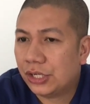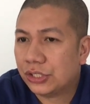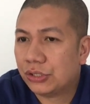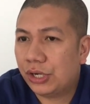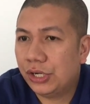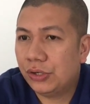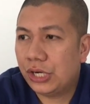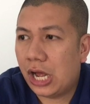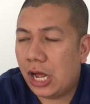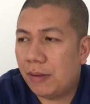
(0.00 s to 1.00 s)
So,
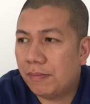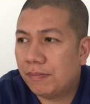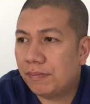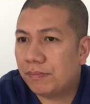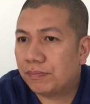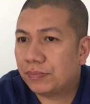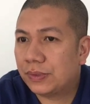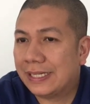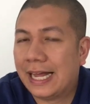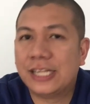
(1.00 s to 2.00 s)
ngayon,
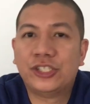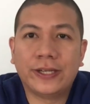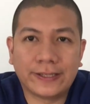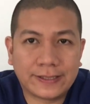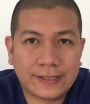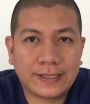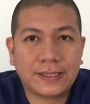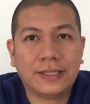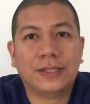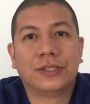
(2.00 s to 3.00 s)
gadgets.